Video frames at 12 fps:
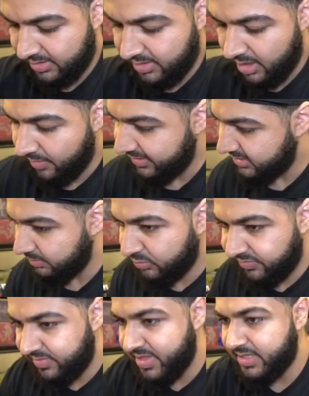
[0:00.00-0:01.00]
All right, let's
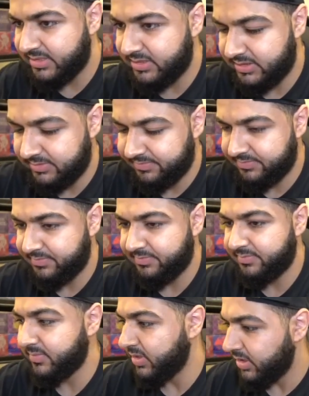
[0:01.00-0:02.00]
move this.
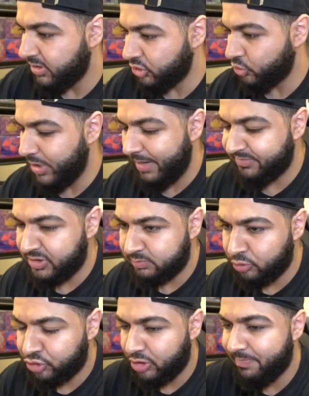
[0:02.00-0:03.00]
Let's grab these
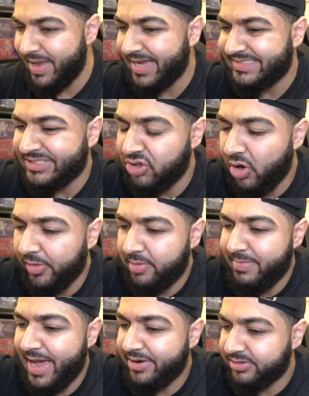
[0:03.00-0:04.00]
booster packs. That's all that
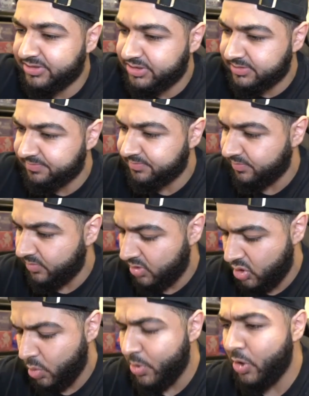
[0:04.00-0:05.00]
matters.
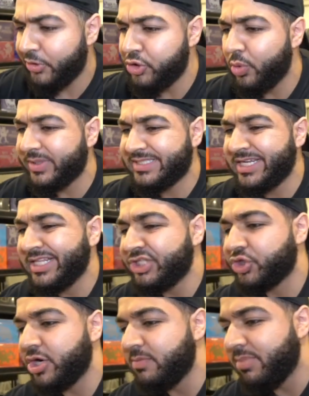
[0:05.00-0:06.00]
We already know what's in the Elite
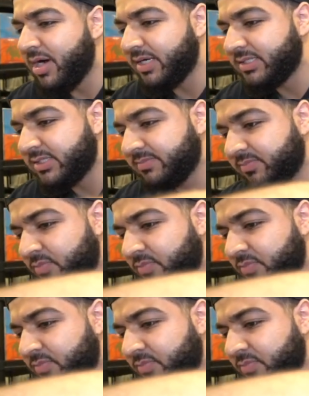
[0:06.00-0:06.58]
Trainer box.